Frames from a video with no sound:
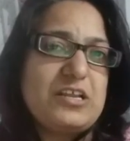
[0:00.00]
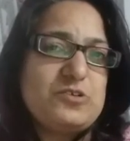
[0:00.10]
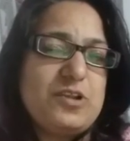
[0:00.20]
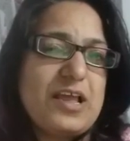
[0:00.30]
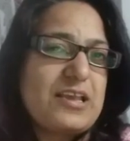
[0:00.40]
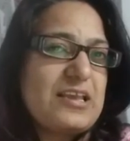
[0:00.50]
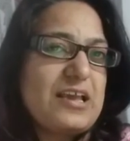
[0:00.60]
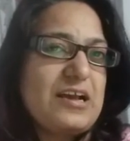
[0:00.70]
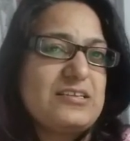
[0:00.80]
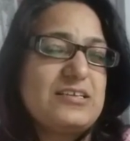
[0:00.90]
that you're
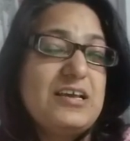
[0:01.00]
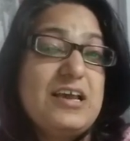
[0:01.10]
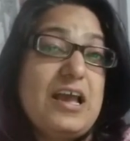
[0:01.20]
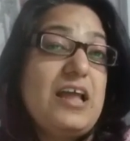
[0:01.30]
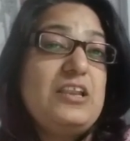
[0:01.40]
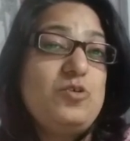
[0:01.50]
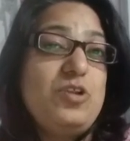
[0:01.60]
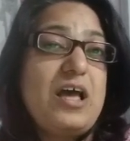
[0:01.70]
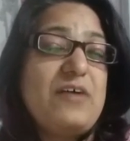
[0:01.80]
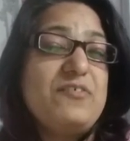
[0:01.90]
lacking at, and
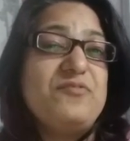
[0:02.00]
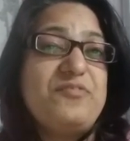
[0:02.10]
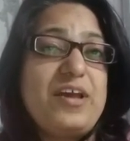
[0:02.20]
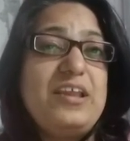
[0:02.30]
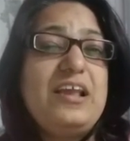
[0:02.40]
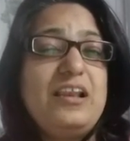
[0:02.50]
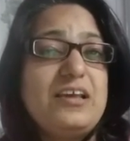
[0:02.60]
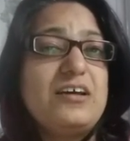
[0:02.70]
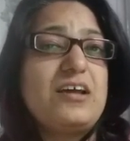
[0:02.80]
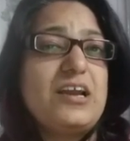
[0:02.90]
you'll have a very clear